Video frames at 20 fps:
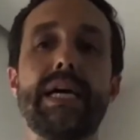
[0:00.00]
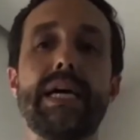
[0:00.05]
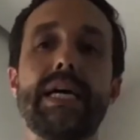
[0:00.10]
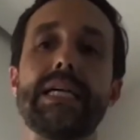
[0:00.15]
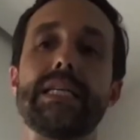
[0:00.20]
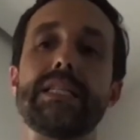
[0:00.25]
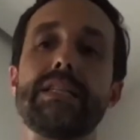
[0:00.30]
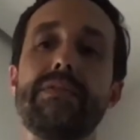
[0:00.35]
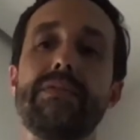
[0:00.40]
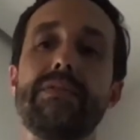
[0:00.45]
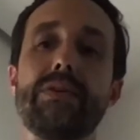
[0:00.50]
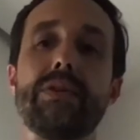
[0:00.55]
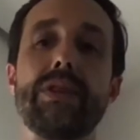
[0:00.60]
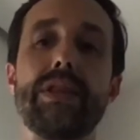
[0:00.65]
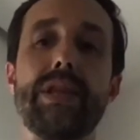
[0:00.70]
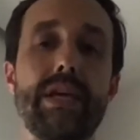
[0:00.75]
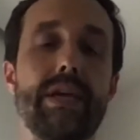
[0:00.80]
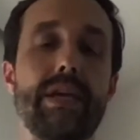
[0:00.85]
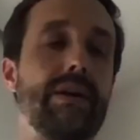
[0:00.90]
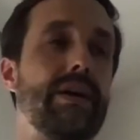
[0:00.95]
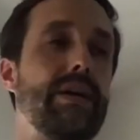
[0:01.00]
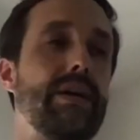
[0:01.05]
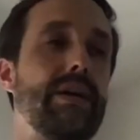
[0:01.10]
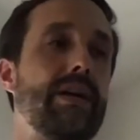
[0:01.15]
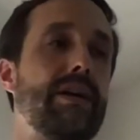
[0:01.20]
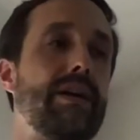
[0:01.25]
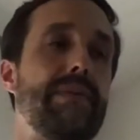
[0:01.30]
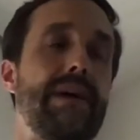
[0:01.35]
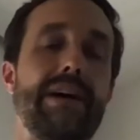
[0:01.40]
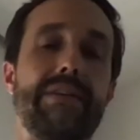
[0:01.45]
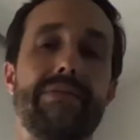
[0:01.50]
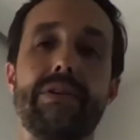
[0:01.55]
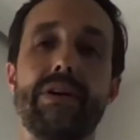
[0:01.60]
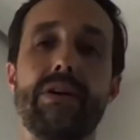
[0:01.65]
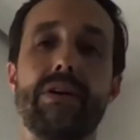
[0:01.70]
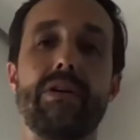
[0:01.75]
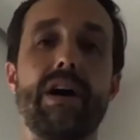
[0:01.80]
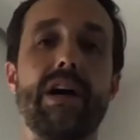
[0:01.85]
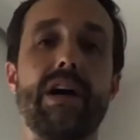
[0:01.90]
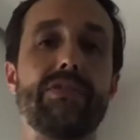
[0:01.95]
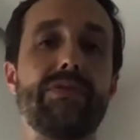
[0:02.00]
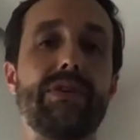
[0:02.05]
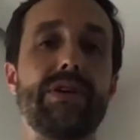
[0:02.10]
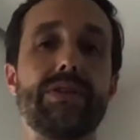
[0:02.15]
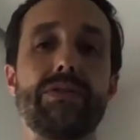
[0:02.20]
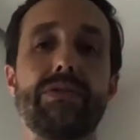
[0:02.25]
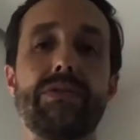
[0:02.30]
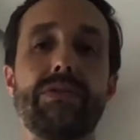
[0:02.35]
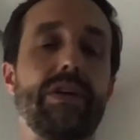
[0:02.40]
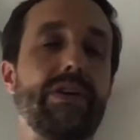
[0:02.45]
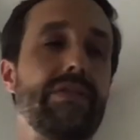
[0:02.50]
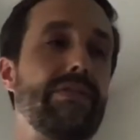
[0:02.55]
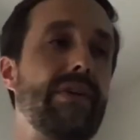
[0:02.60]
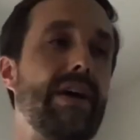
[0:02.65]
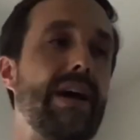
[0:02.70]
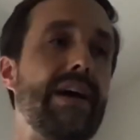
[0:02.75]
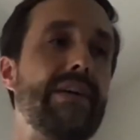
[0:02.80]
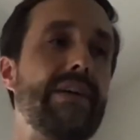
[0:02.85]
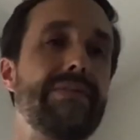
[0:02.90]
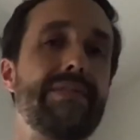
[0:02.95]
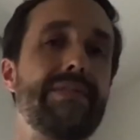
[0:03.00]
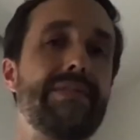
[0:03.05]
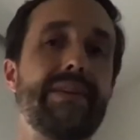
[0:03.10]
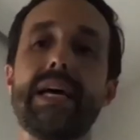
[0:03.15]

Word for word: is if you think you're going to come back for a cross facial nerve graft,